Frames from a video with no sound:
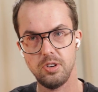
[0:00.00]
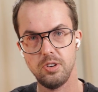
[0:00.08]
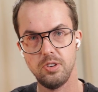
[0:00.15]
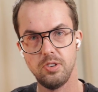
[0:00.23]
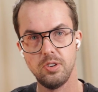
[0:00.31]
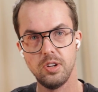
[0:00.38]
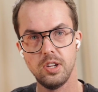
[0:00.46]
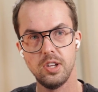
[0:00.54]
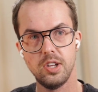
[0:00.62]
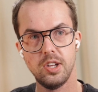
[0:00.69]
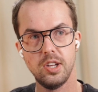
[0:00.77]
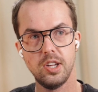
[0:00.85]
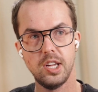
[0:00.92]
to
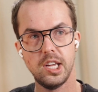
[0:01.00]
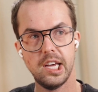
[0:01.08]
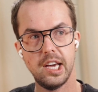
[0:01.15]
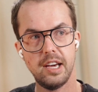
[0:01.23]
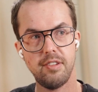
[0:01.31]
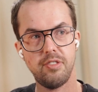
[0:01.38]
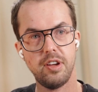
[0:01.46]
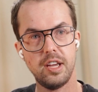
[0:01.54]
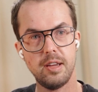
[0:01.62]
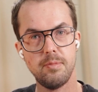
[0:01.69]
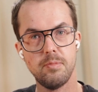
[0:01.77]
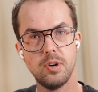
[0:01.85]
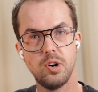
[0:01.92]
have
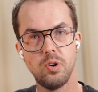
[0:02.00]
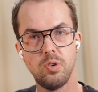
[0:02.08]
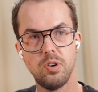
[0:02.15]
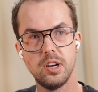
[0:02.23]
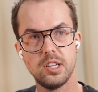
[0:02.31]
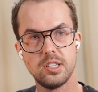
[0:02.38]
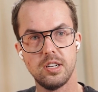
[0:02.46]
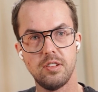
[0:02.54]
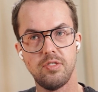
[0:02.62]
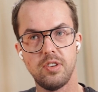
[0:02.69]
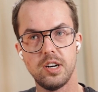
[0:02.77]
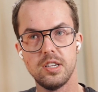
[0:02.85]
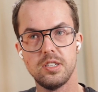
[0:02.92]
him on as an
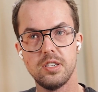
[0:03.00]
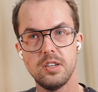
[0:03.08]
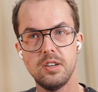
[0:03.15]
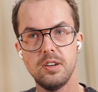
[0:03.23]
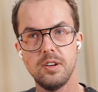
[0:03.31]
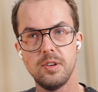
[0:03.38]
advisor.